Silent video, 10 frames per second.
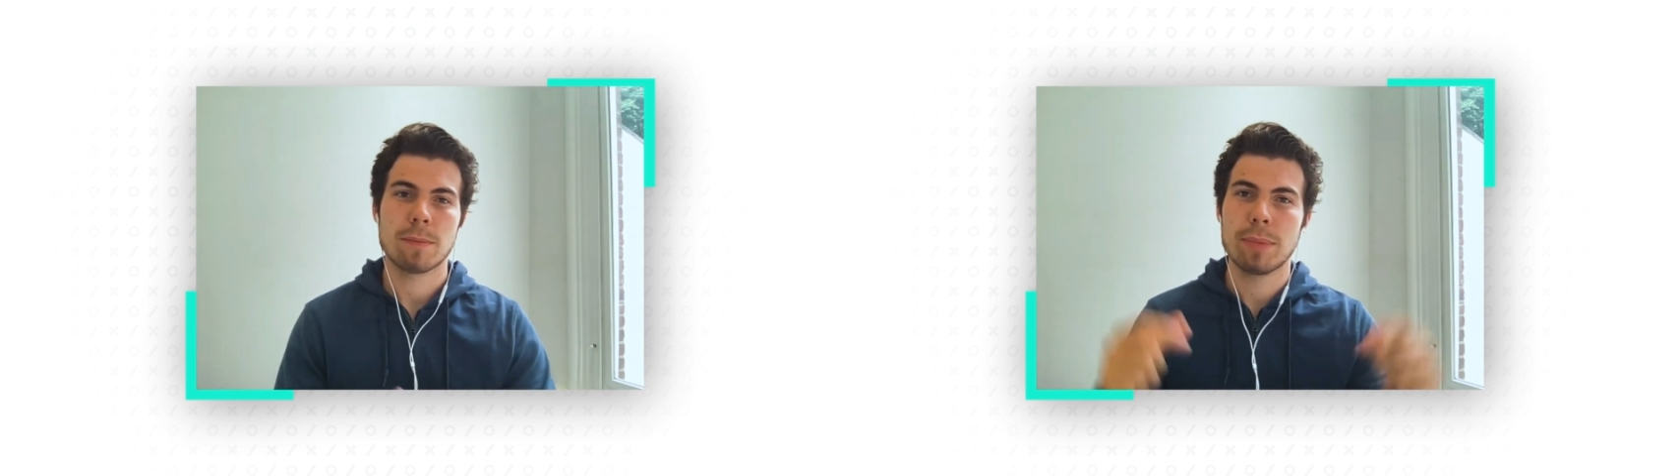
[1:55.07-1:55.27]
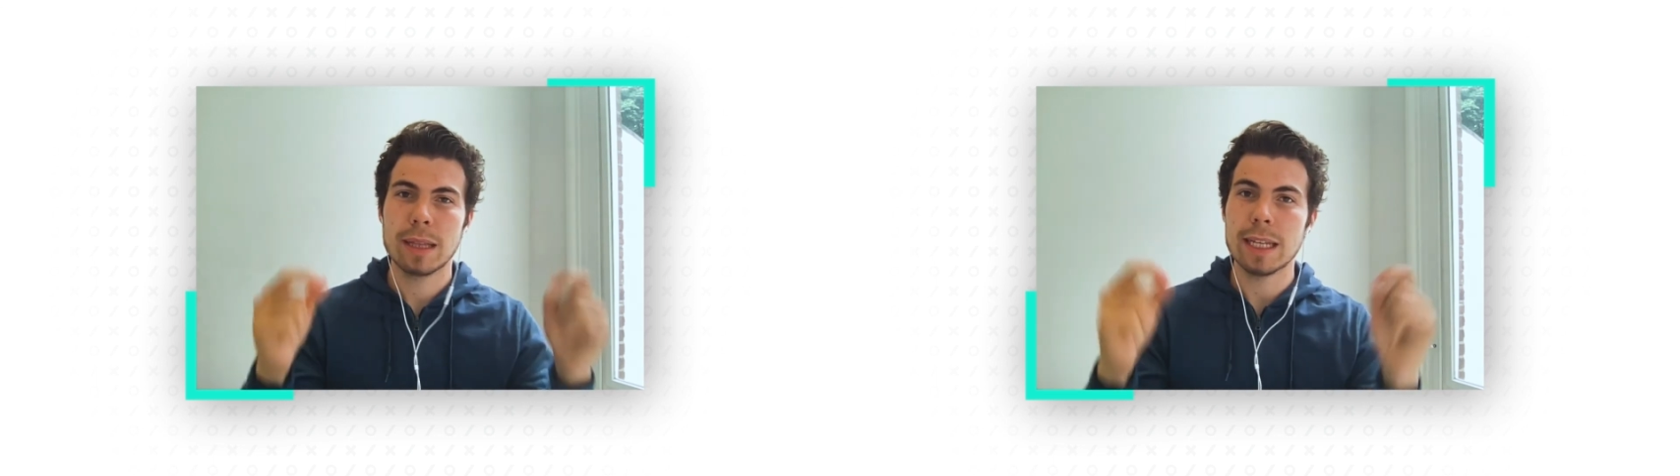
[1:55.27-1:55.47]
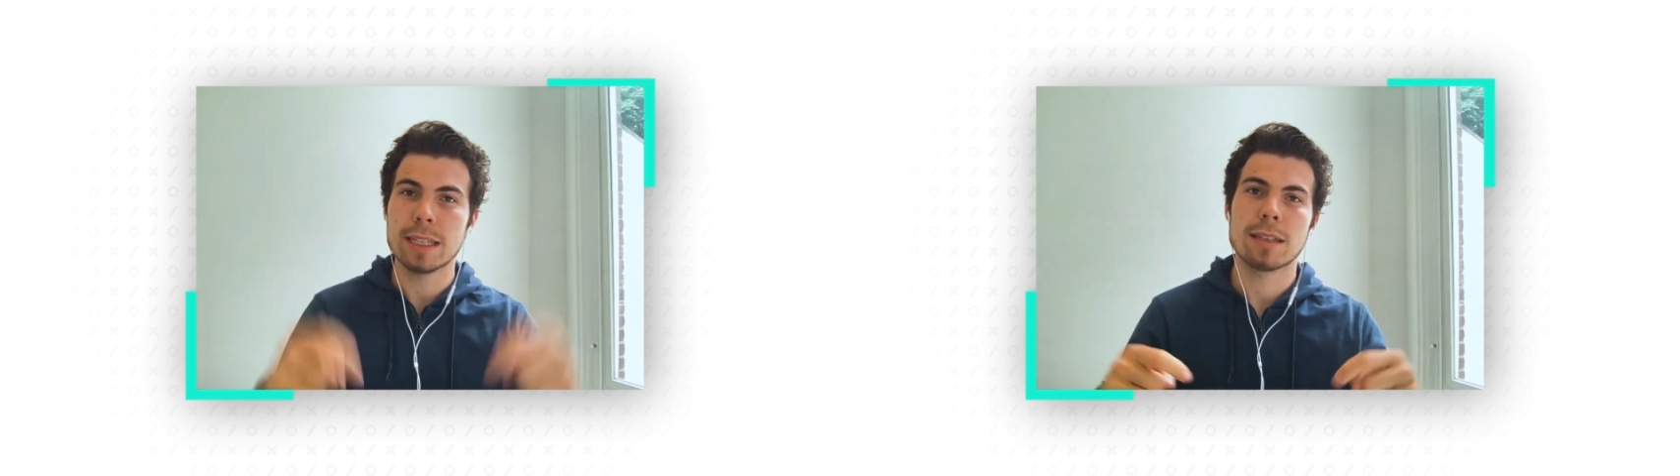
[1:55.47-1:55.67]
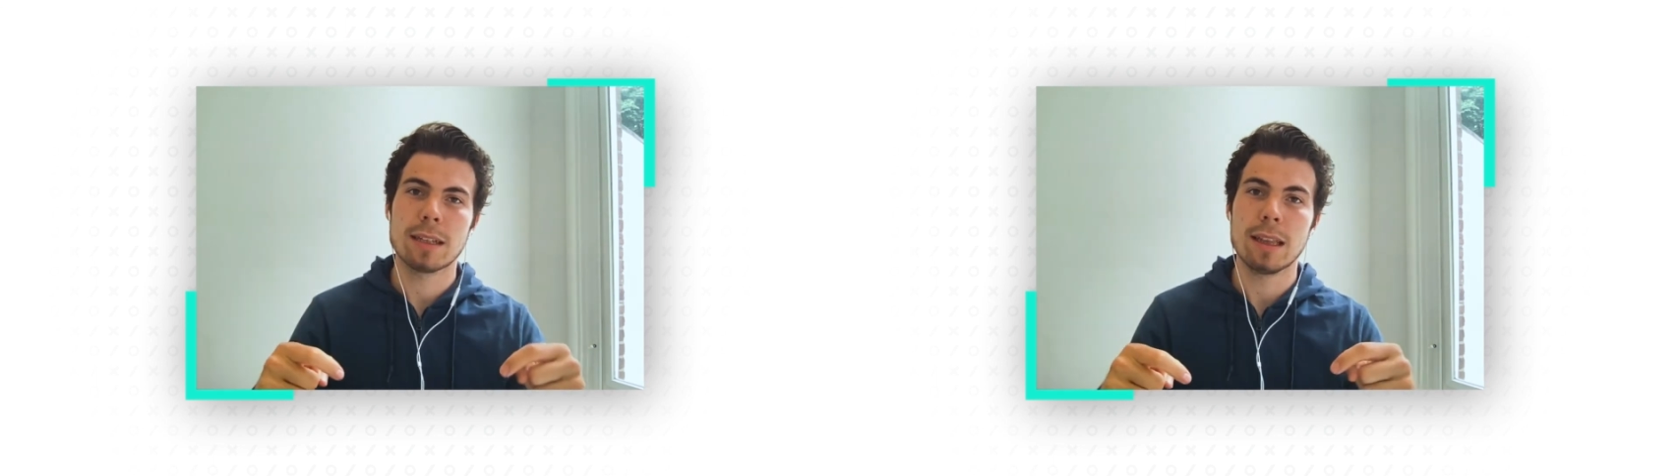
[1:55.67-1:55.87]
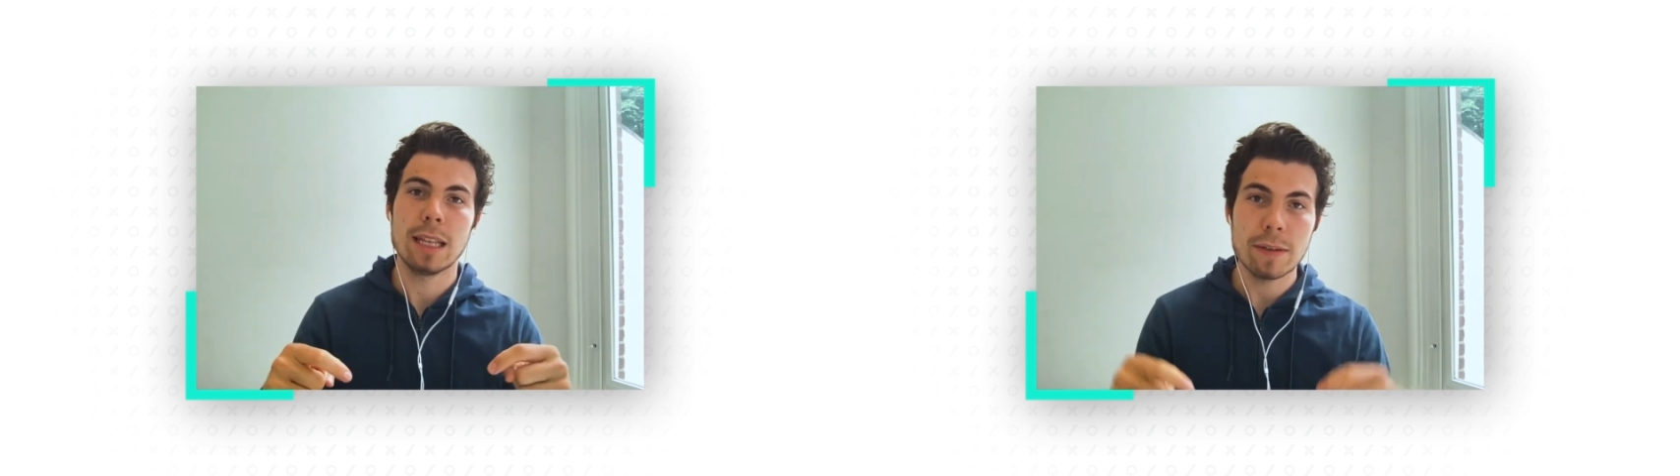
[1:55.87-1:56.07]
please
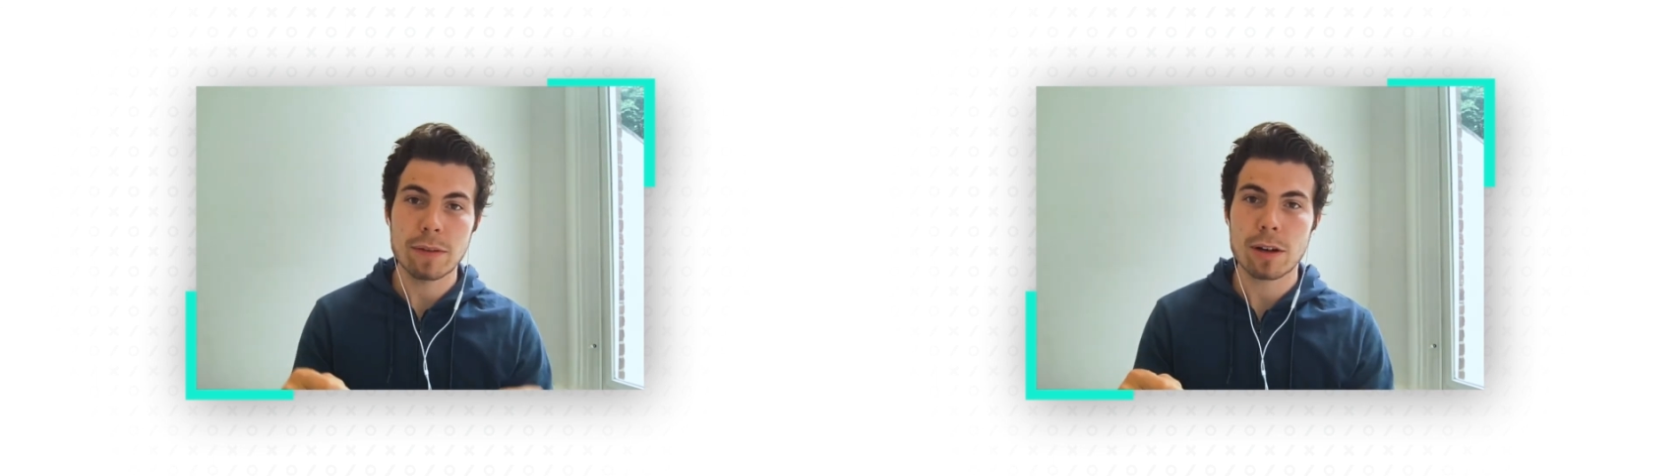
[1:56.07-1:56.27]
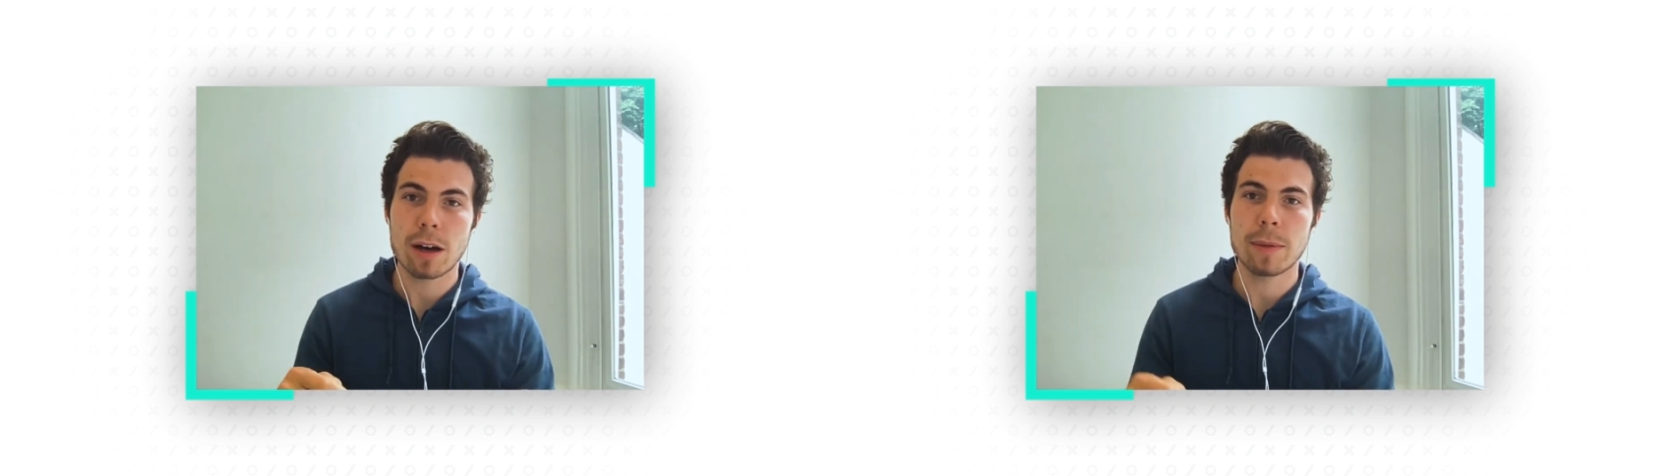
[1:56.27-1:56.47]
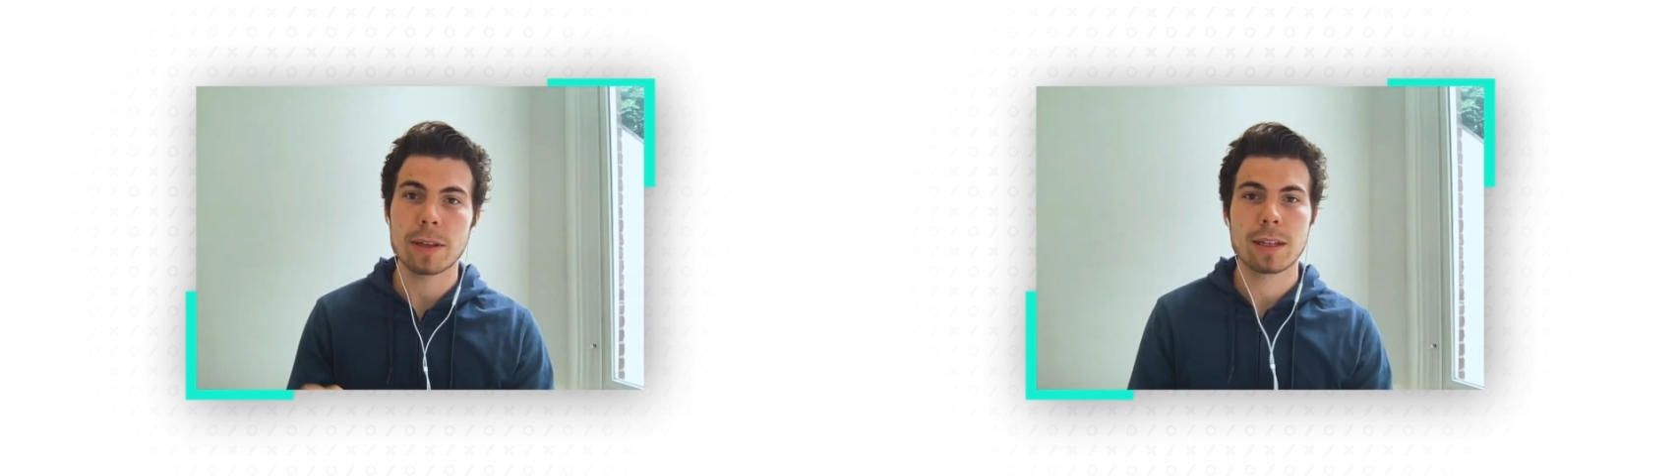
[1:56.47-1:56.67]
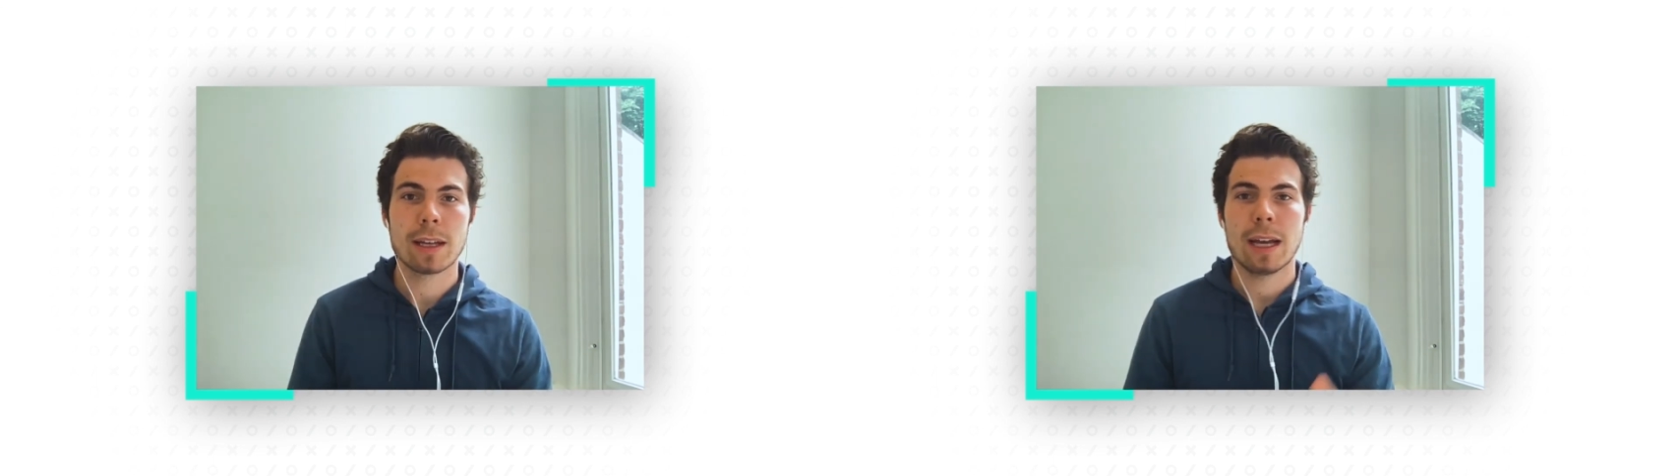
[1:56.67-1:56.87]
leave a comment